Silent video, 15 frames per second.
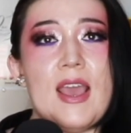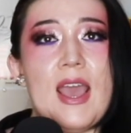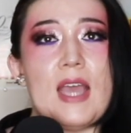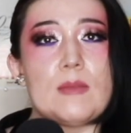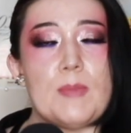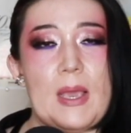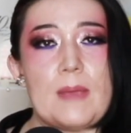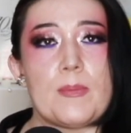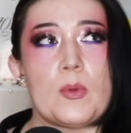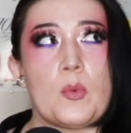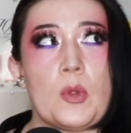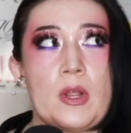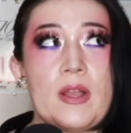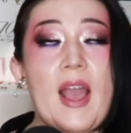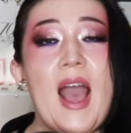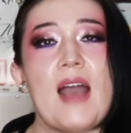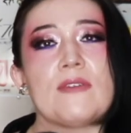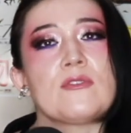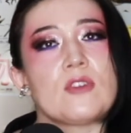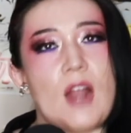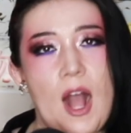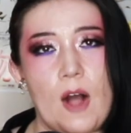and paperwork
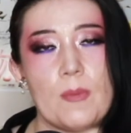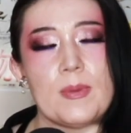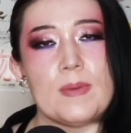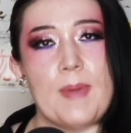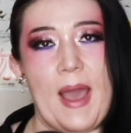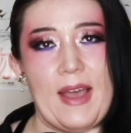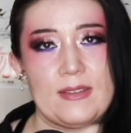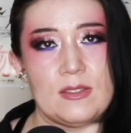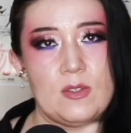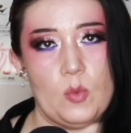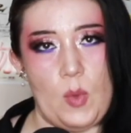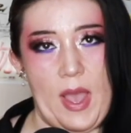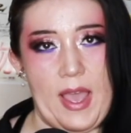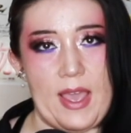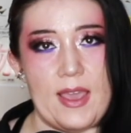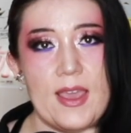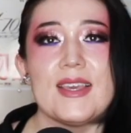after Albie passed away.